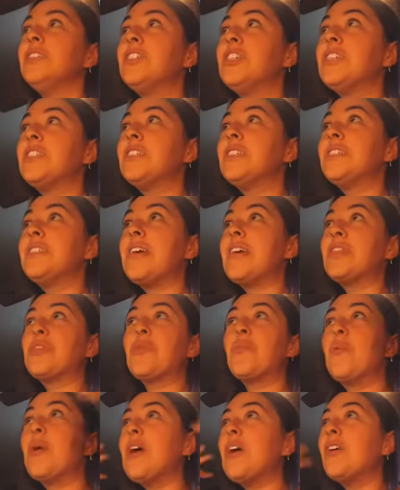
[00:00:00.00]
Jesus, take
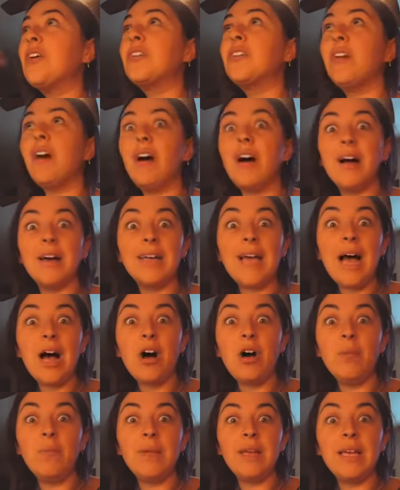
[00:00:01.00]
the wheel. God,
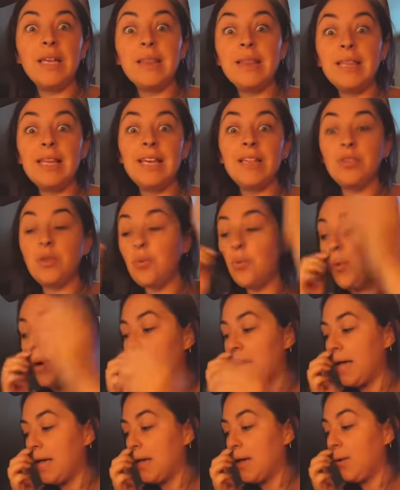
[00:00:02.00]
help me, lead the
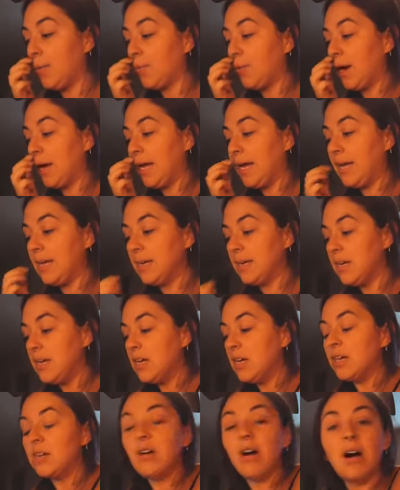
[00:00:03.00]
way, right?
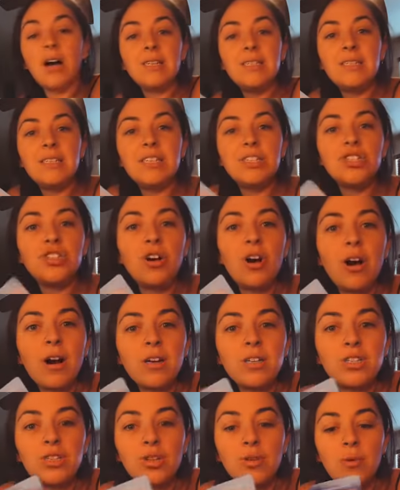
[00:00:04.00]
God's in
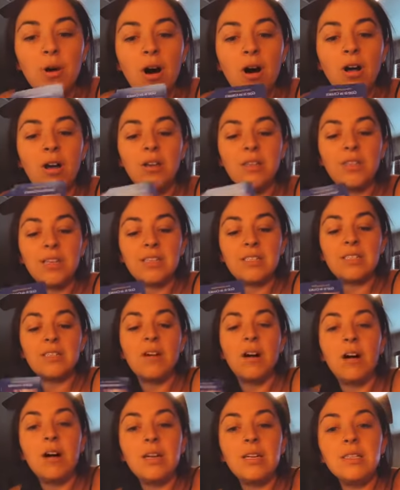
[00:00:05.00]
charge through all of this.
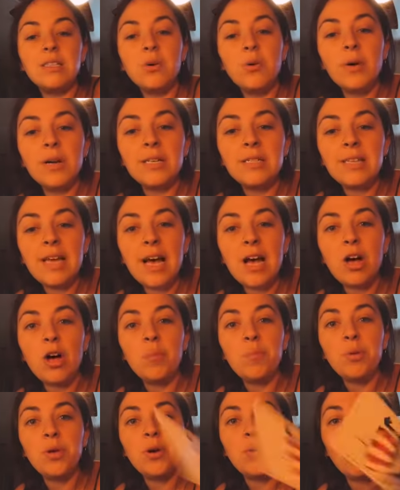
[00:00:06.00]
God is going to
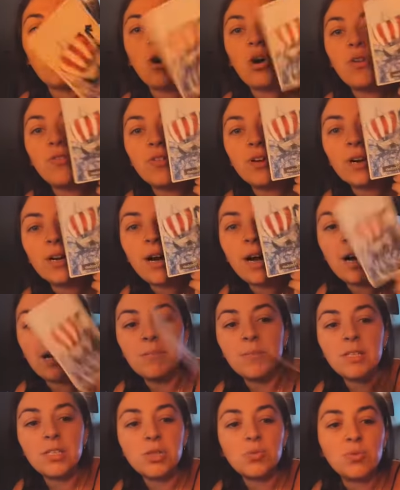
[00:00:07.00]
help you
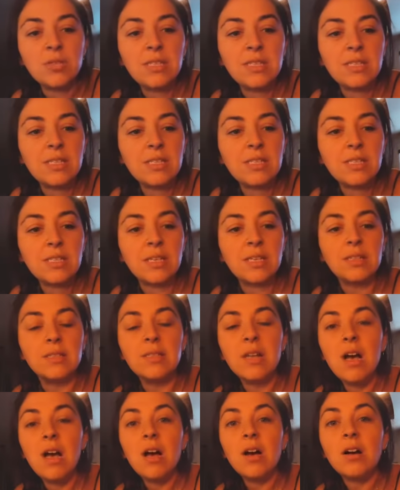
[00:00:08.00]
overcome this
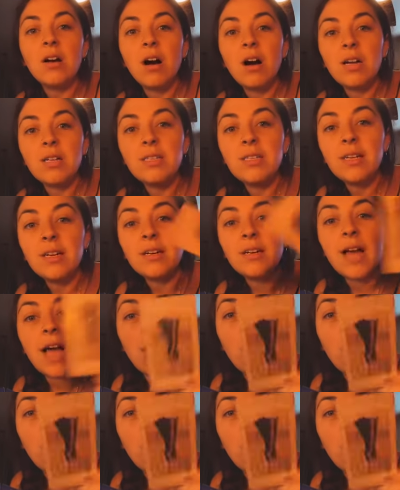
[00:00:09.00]
resistance. God's here